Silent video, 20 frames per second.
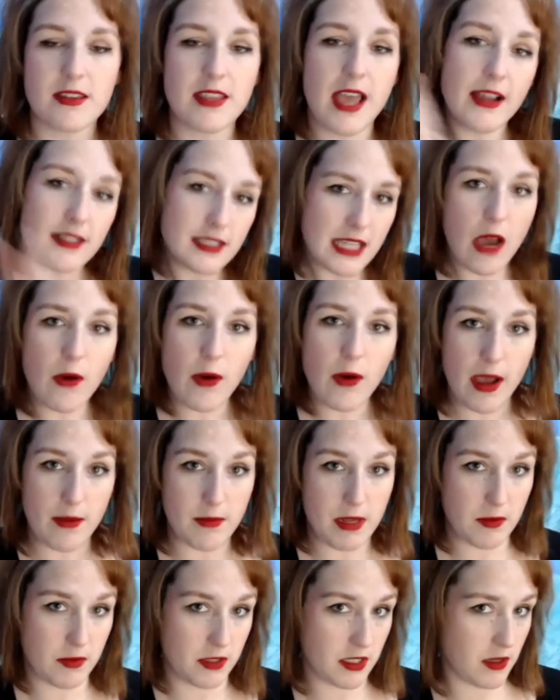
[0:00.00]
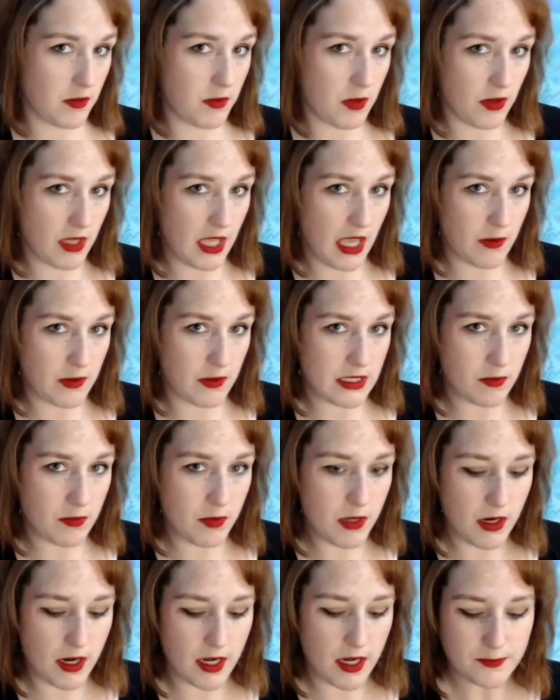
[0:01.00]
That's how I'm able to communicate with
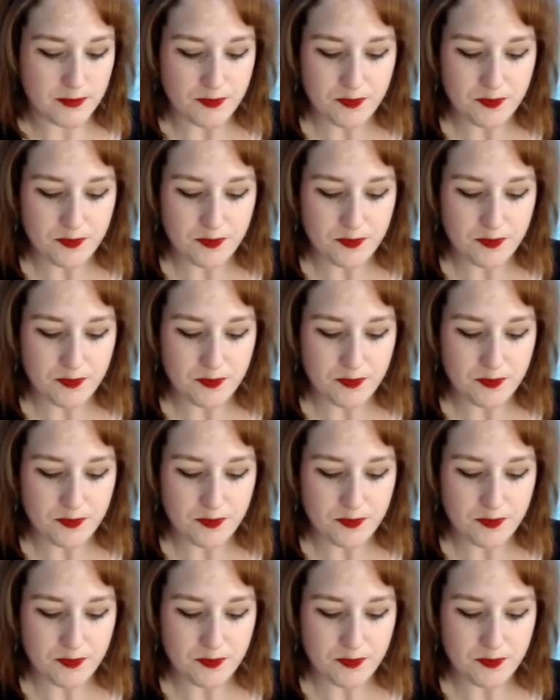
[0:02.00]
spirit.